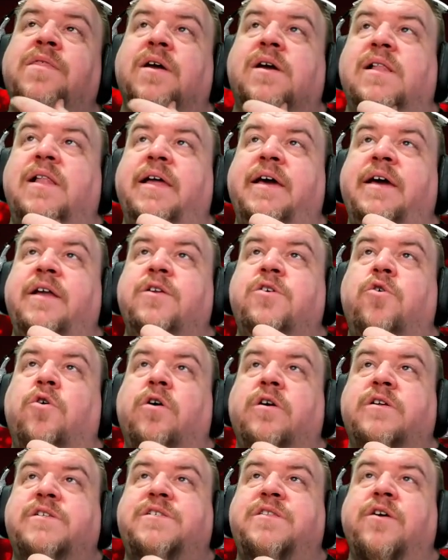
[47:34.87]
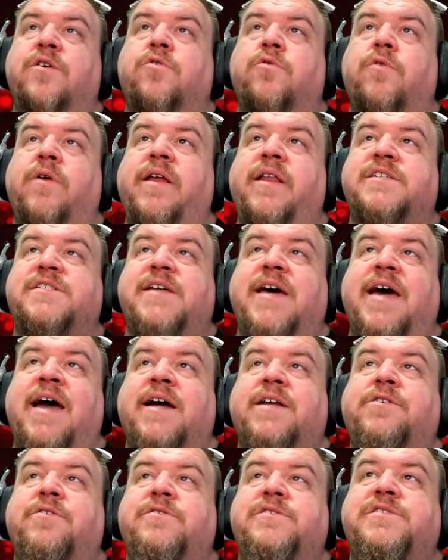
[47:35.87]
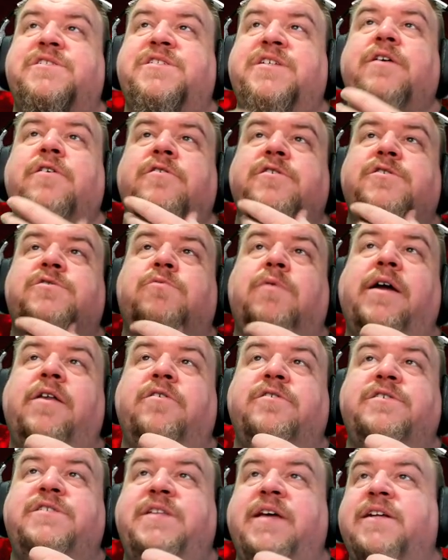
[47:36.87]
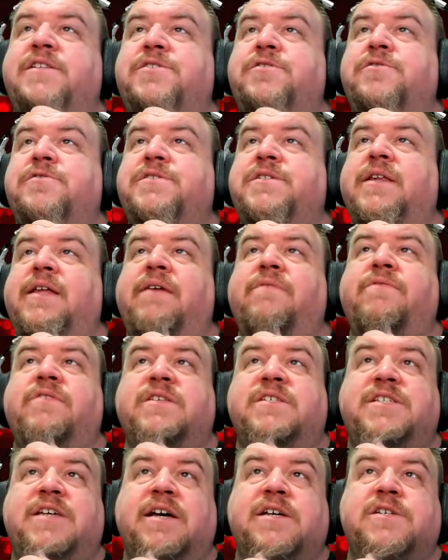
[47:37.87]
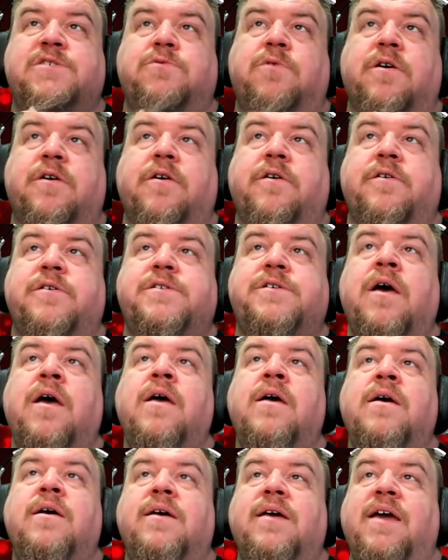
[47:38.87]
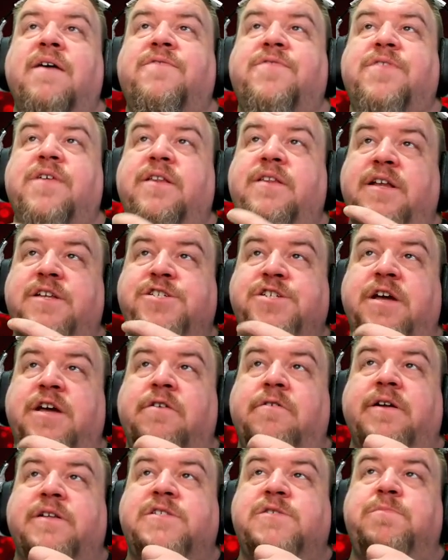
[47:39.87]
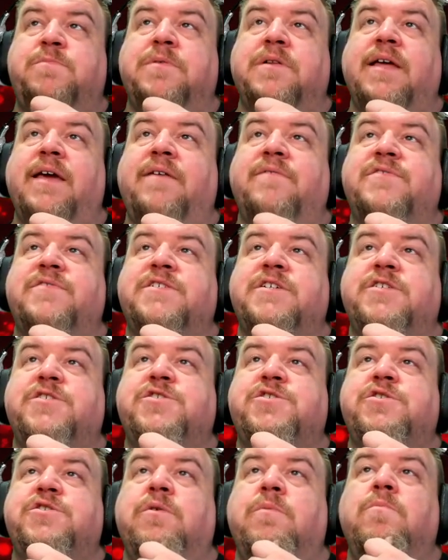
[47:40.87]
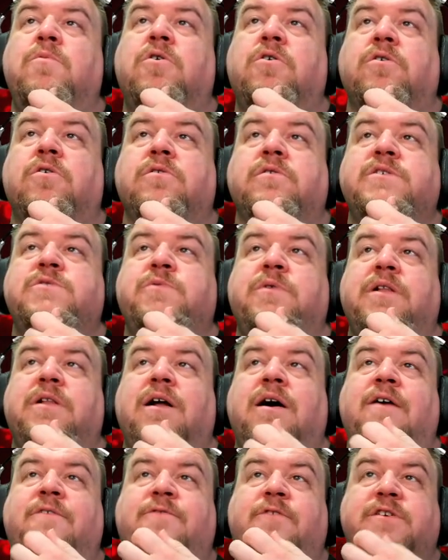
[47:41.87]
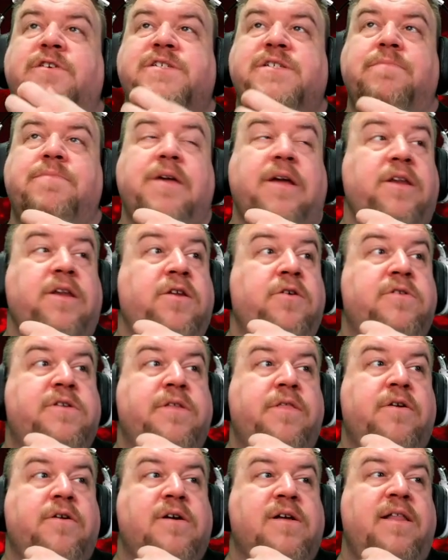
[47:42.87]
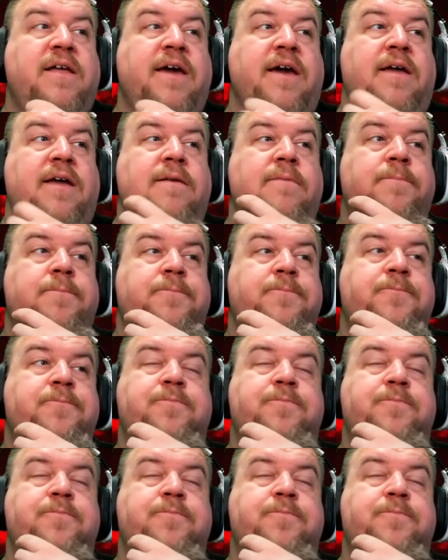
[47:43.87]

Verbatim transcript: The clan courts the greatest actors, singers, writers, dancers, and even sex workers if the degenerates believe such mortals will offer something new to their clan.